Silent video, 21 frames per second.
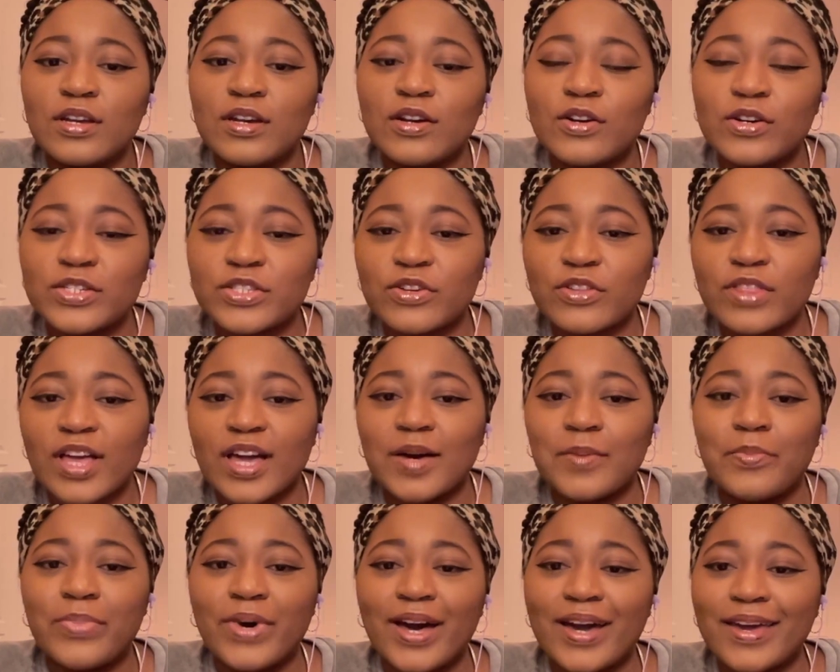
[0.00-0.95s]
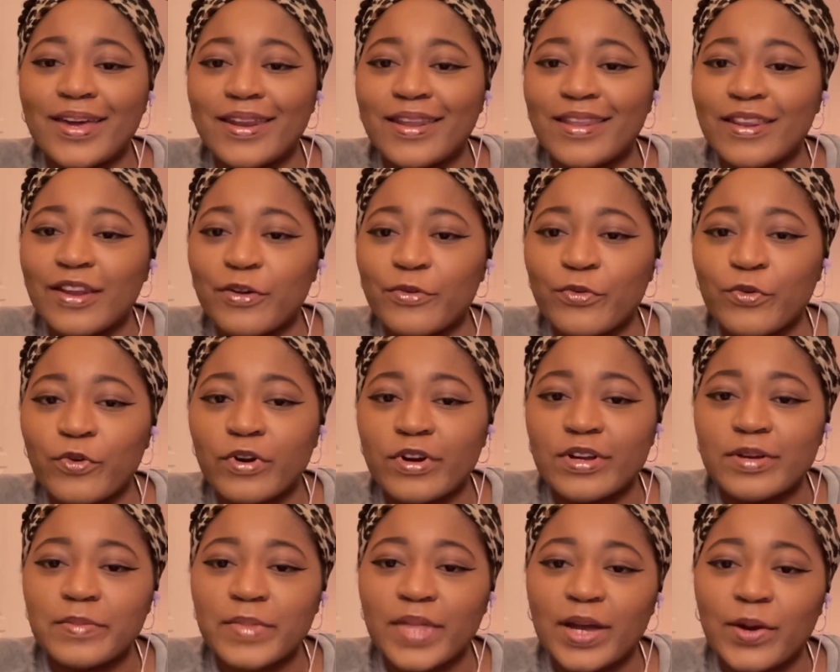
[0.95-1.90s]
Or is there, like, a bucket in there for
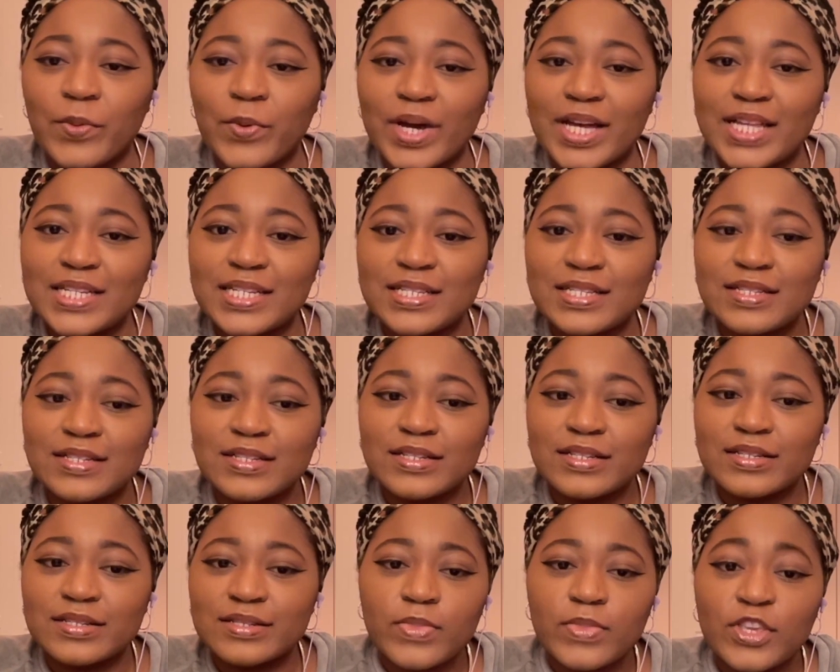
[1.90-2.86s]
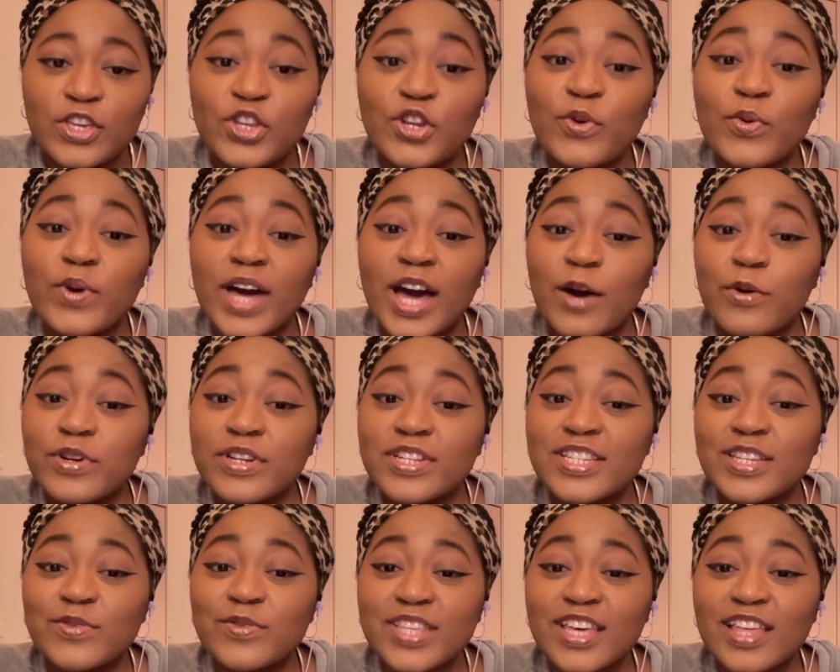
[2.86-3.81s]
him? Like, what? You know what I would have
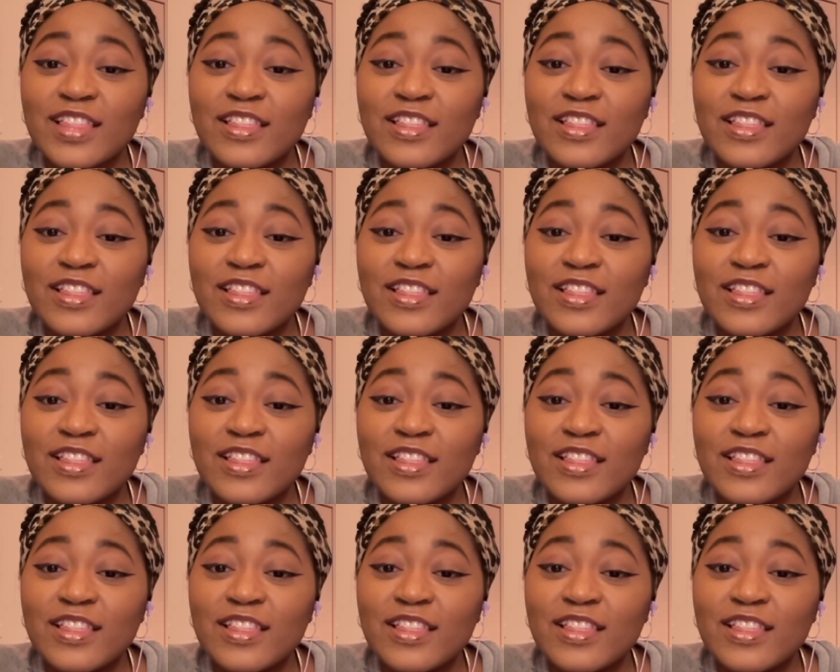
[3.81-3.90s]
did with that